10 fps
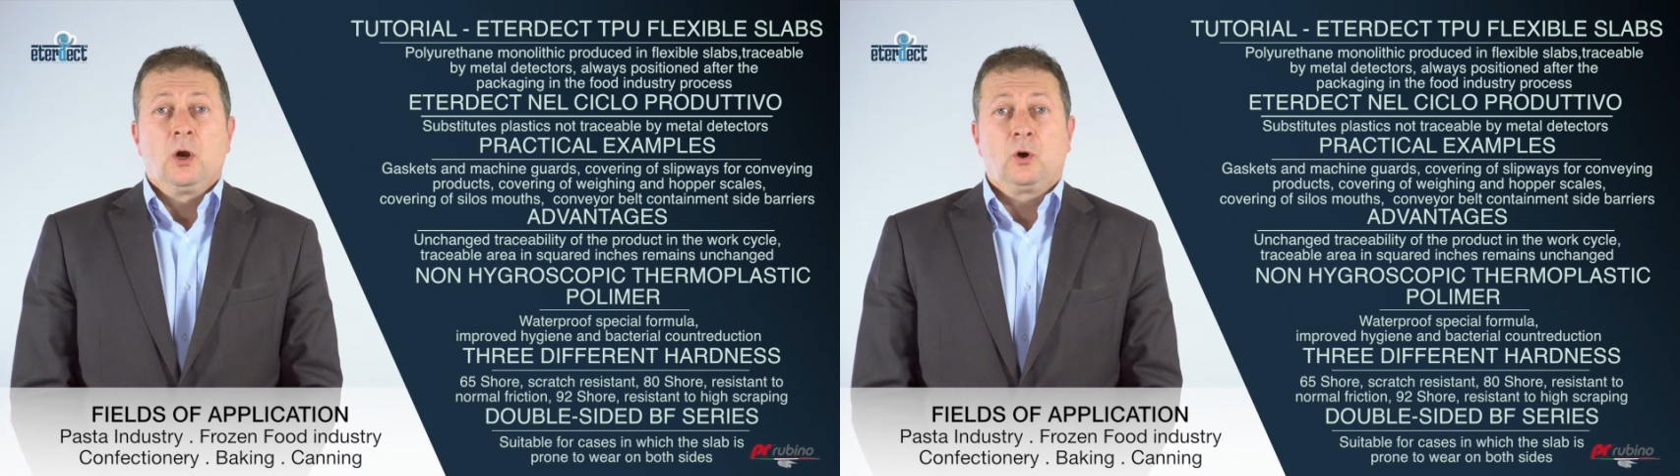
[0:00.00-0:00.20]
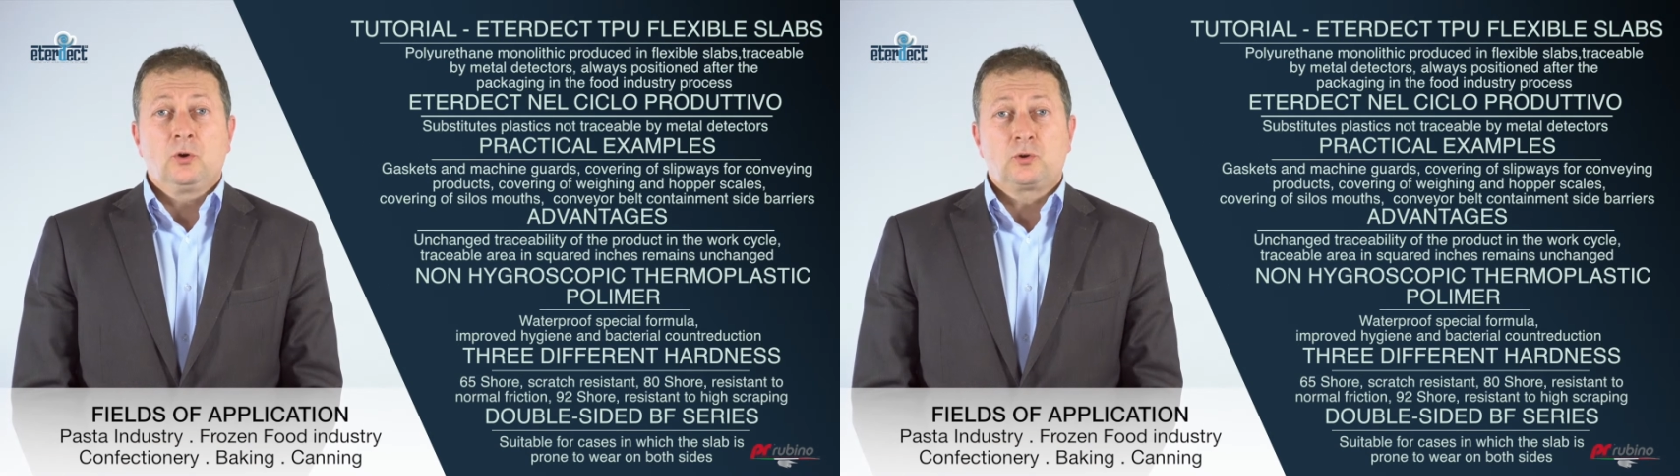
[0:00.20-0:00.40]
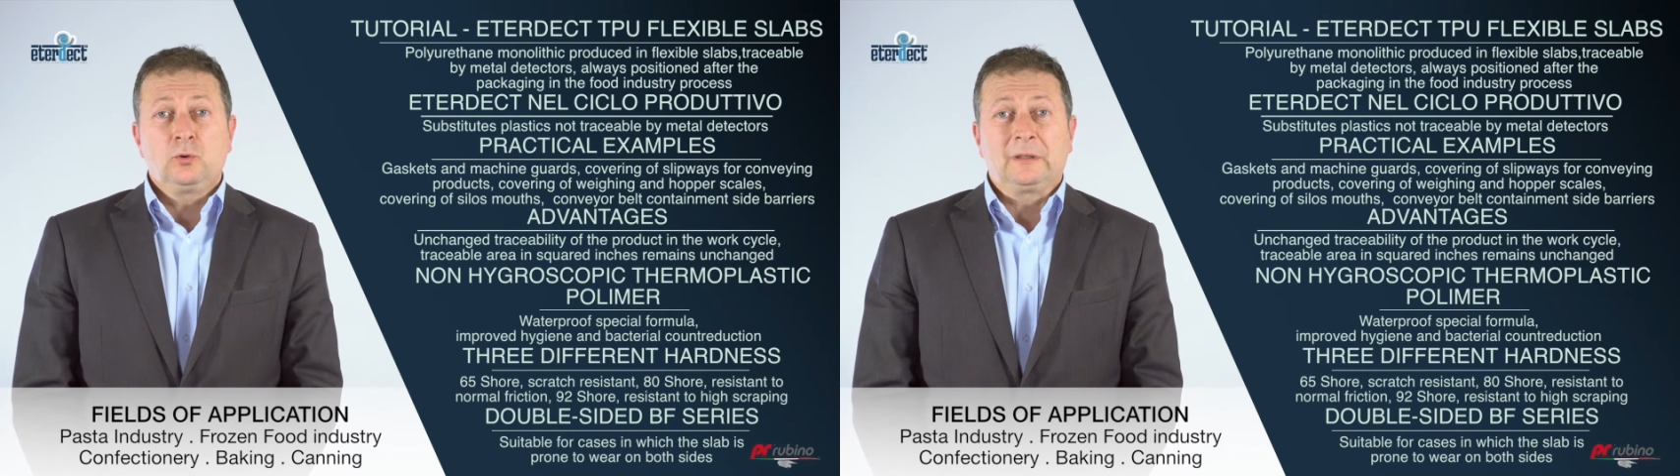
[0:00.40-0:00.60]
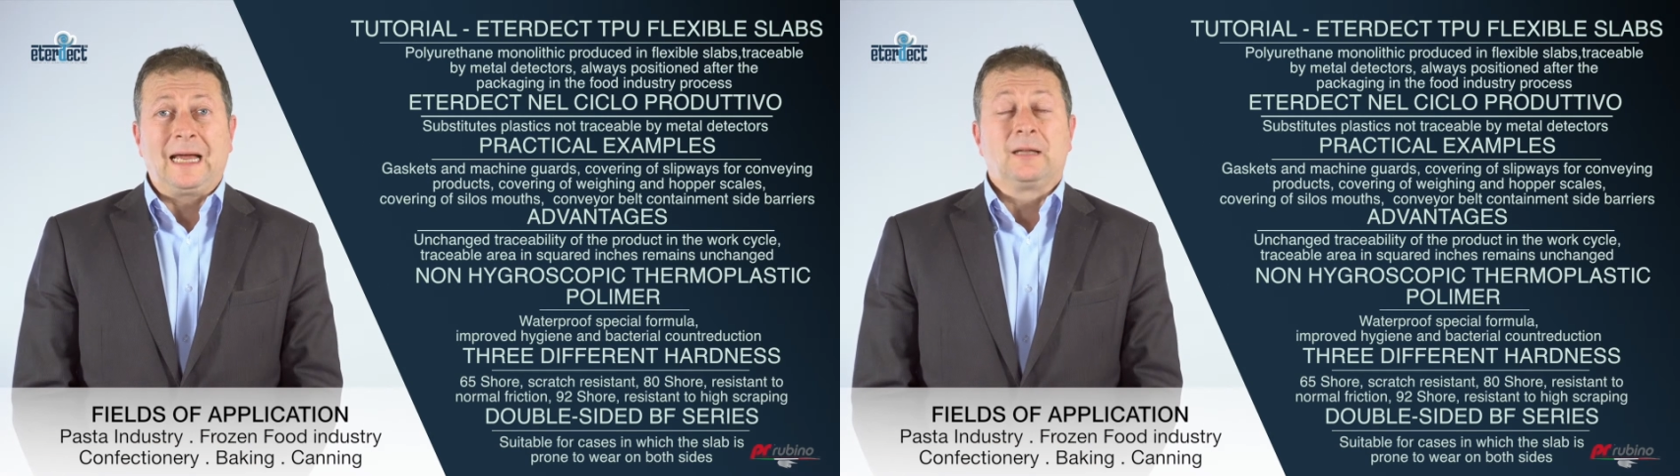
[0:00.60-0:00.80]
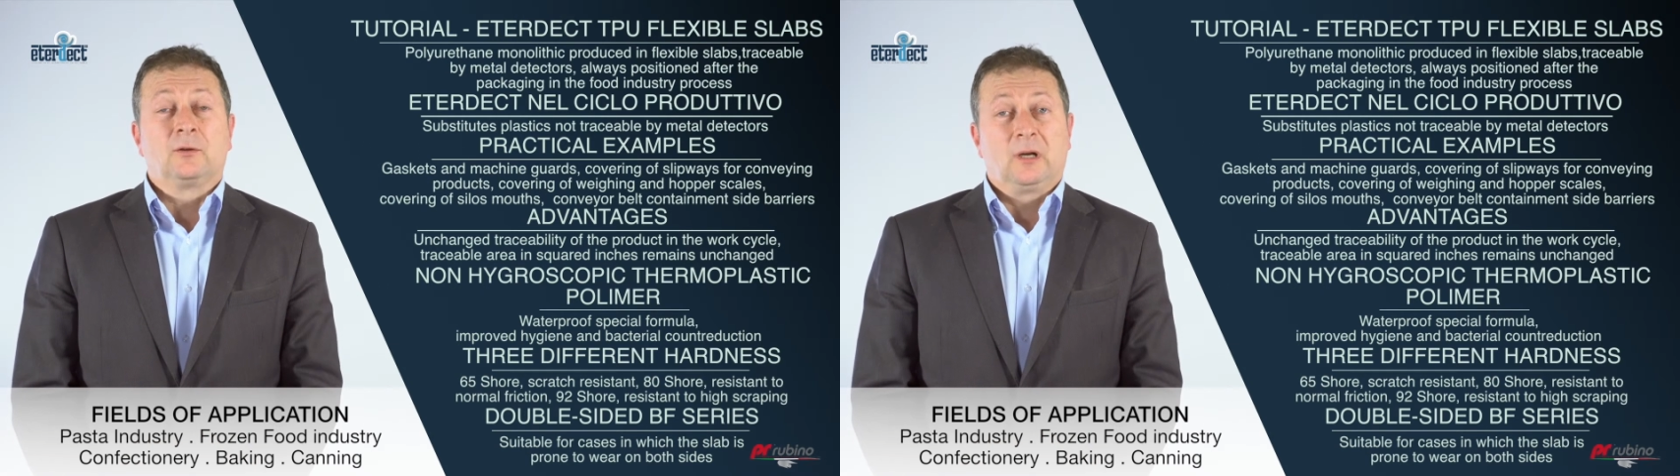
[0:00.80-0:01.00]

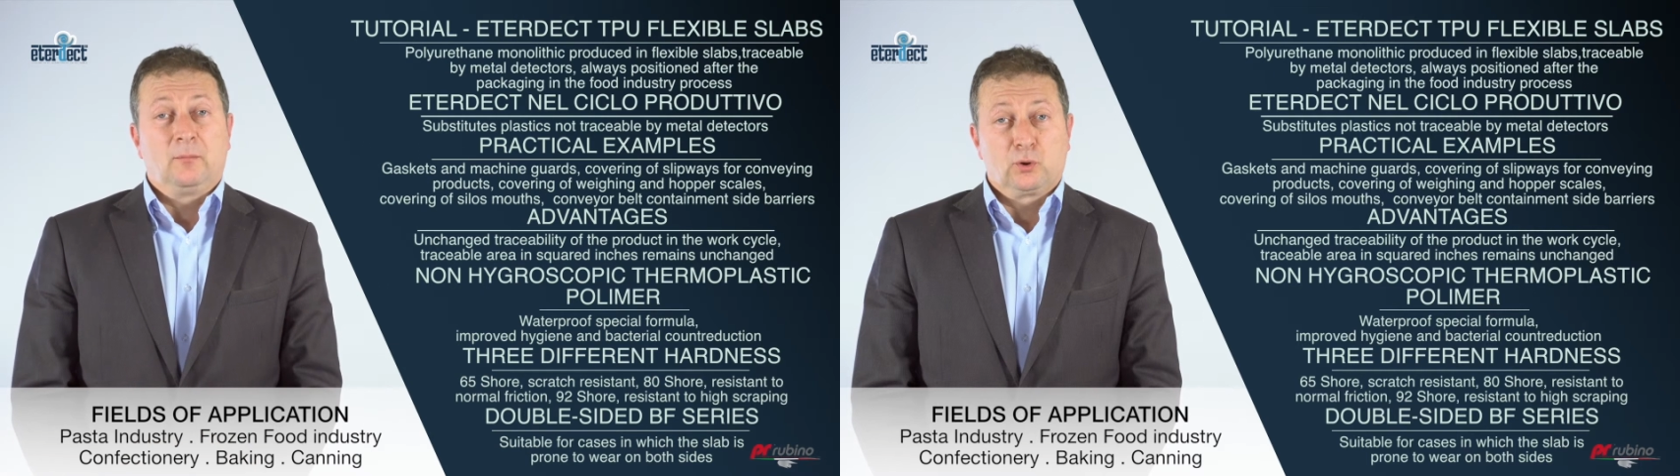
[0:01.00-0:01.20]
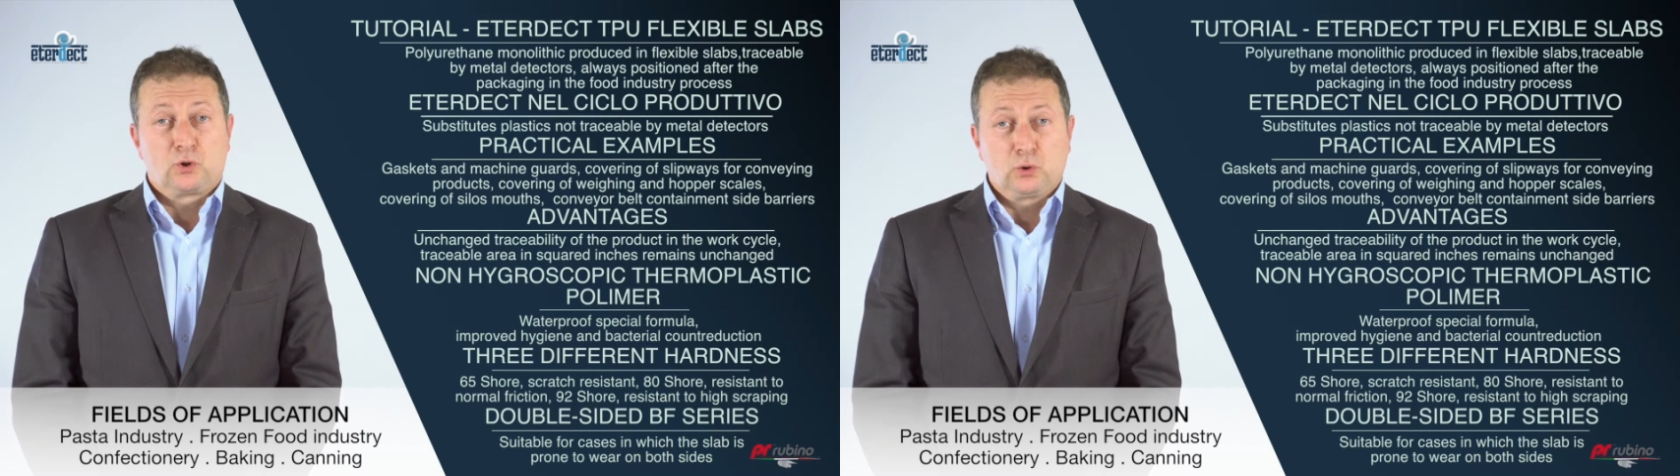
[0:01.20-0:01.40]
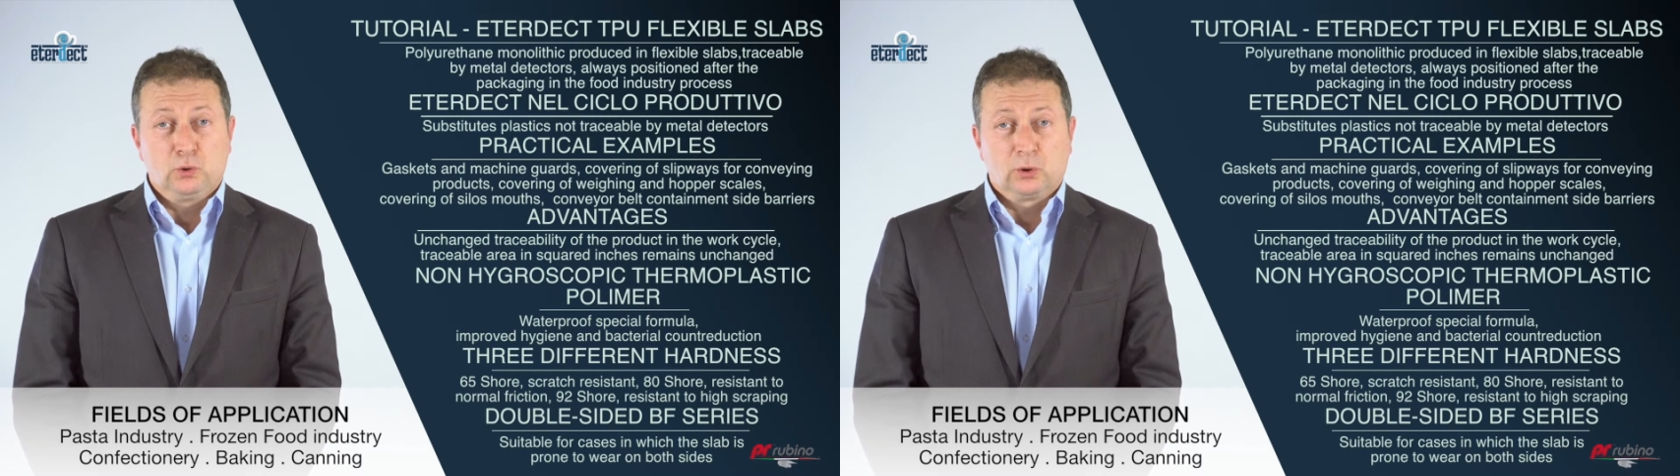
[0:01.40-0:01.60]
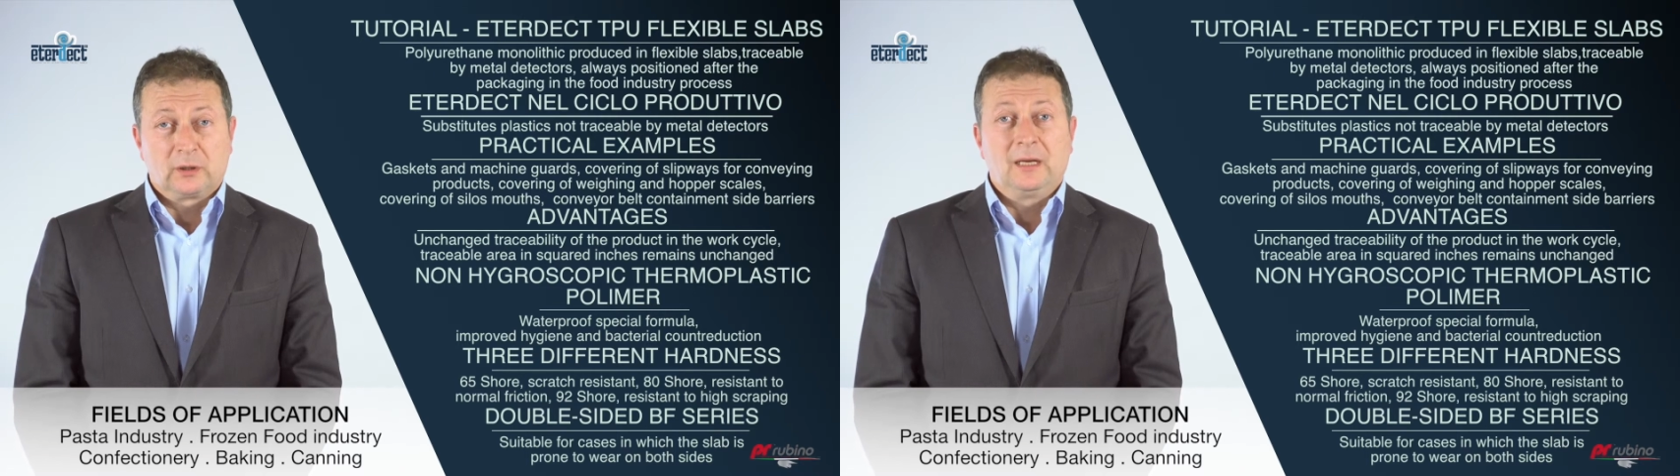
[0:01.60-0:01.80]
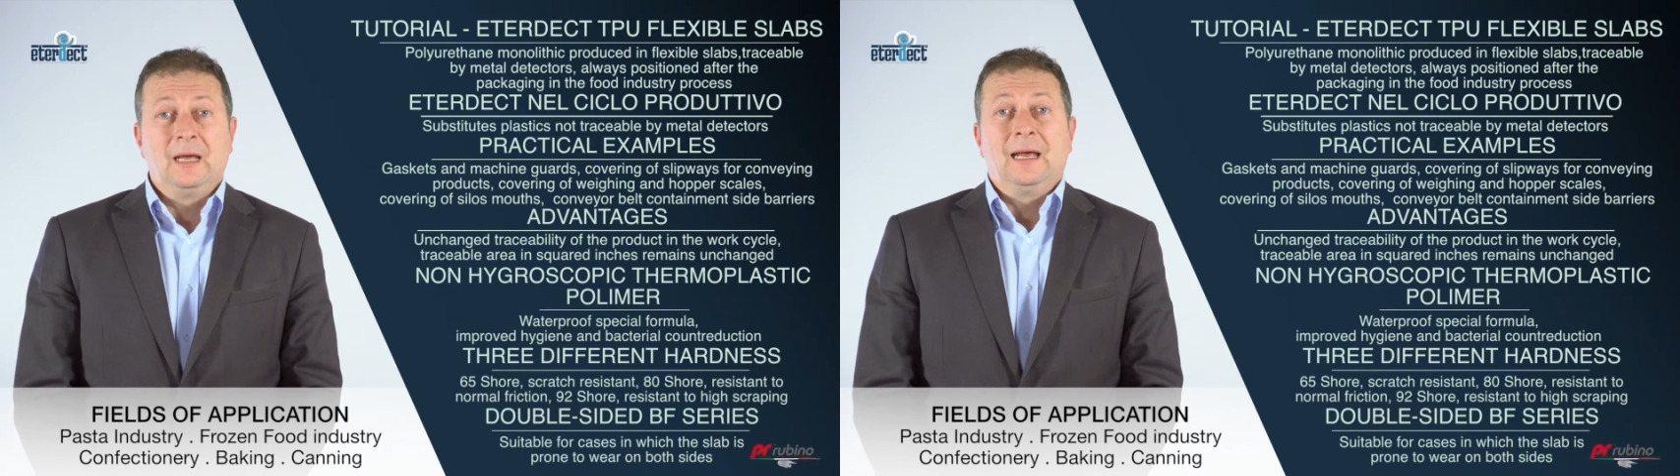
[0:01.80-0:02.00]
Eterdect Traceable
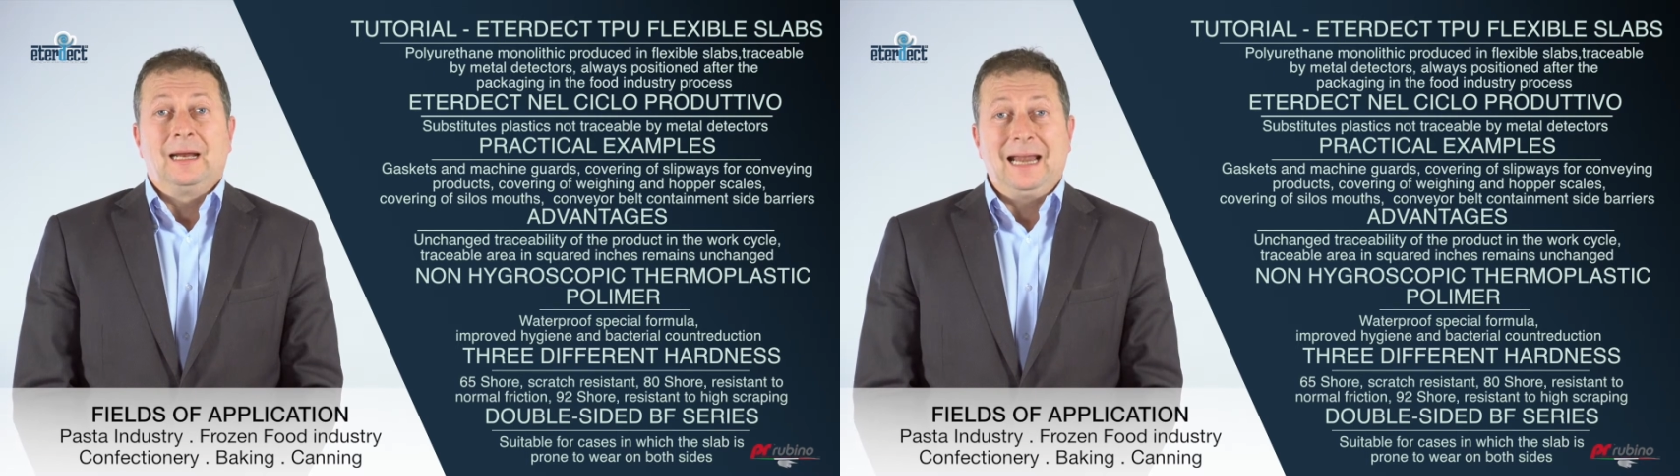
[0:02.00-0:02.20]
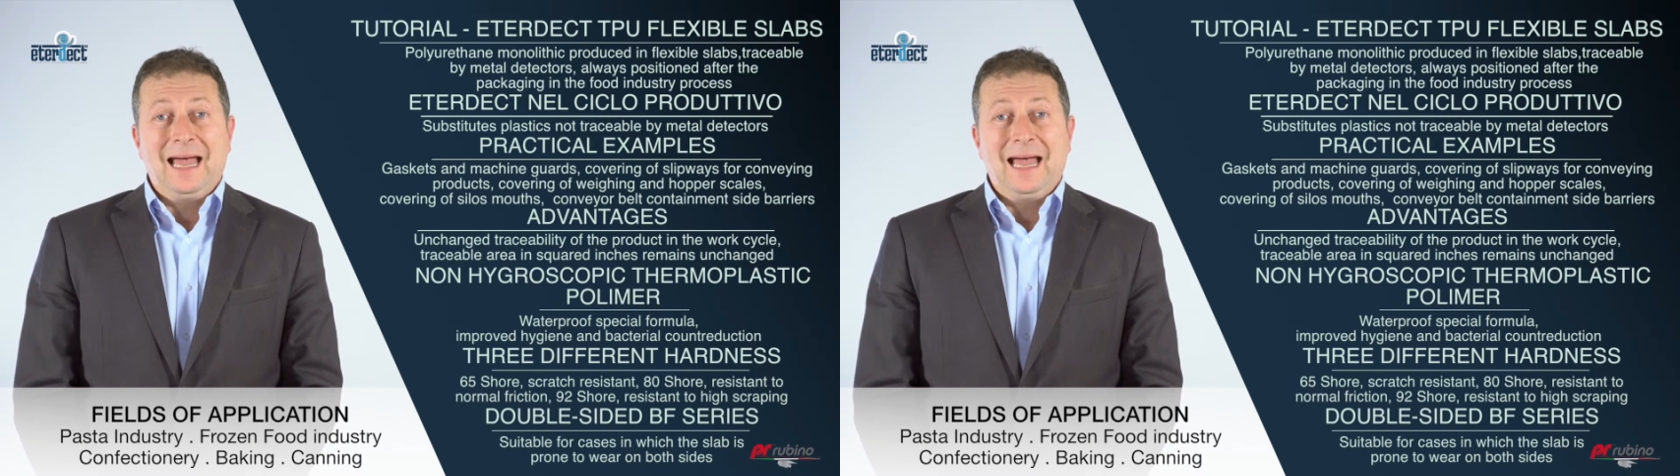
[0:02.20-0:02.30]
Polyurethane